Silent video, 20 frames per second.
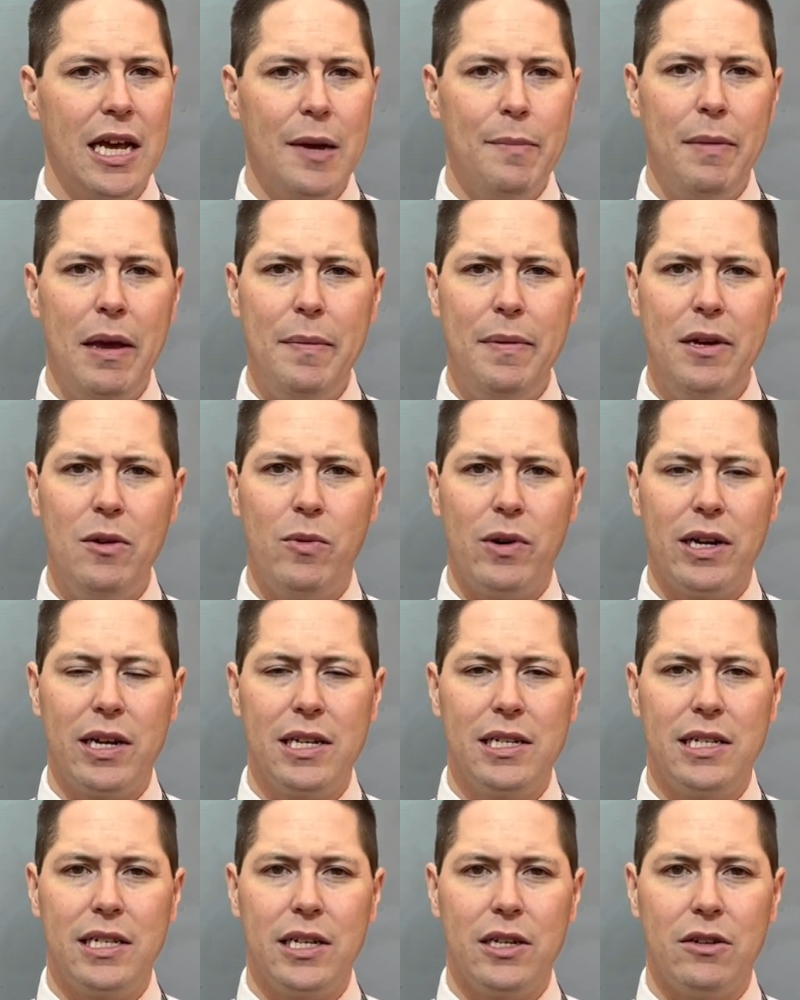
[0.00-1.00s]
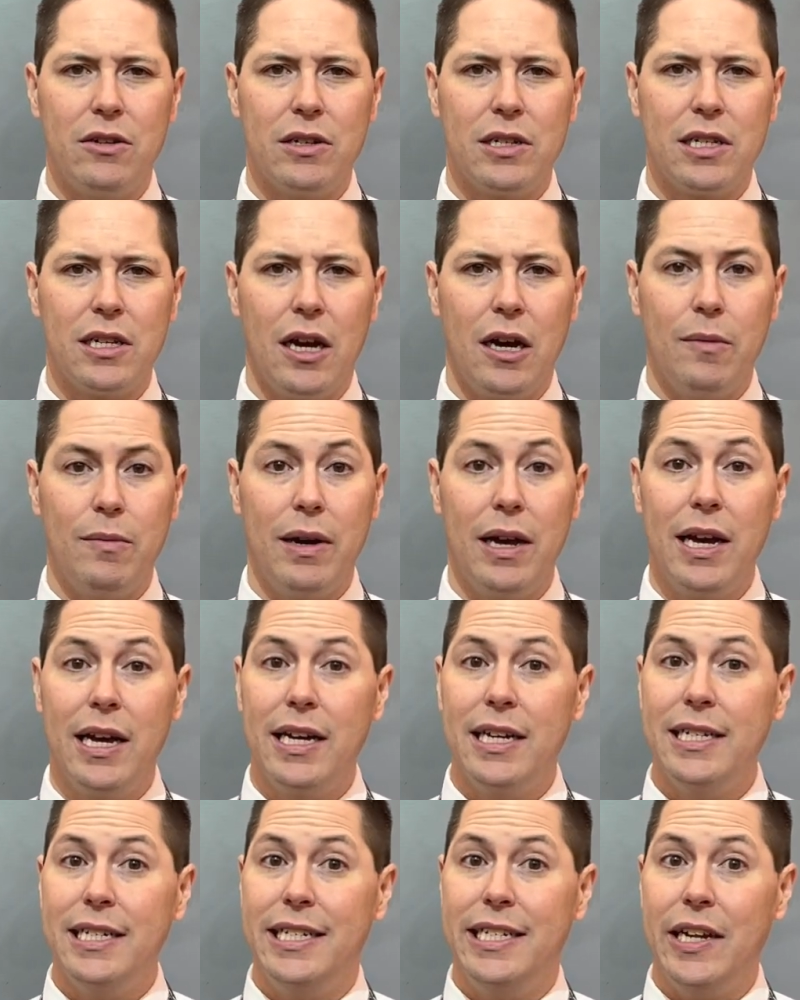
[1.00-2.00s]
Maybe you want to consider some
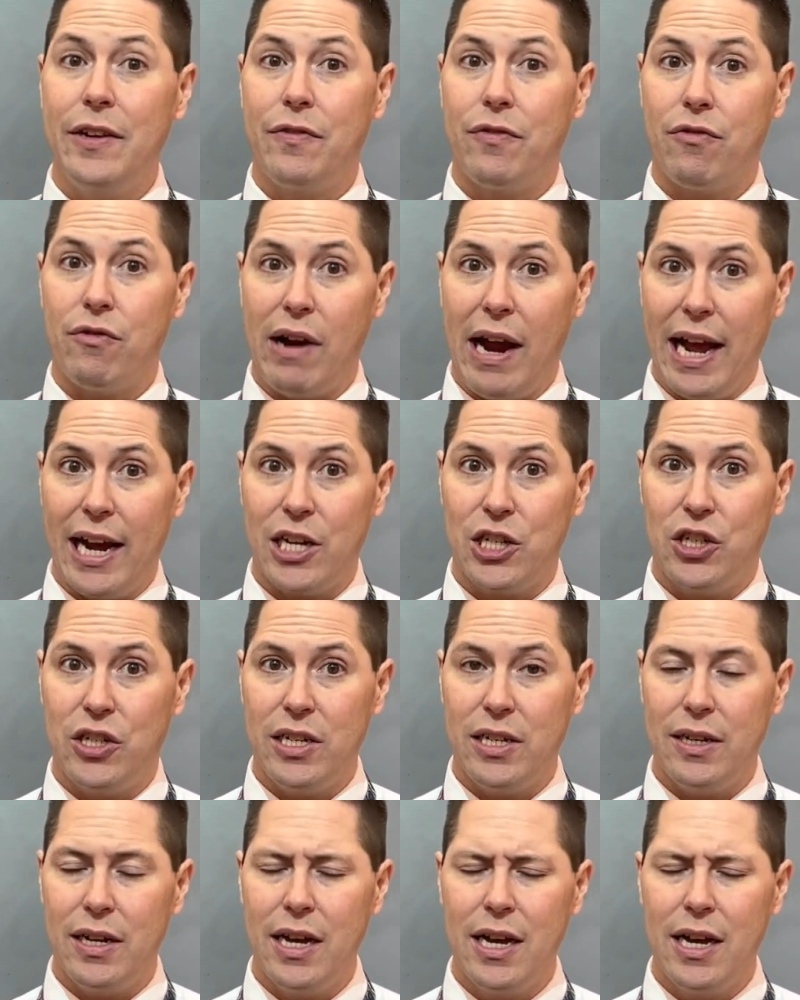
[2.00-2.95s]
diffraction.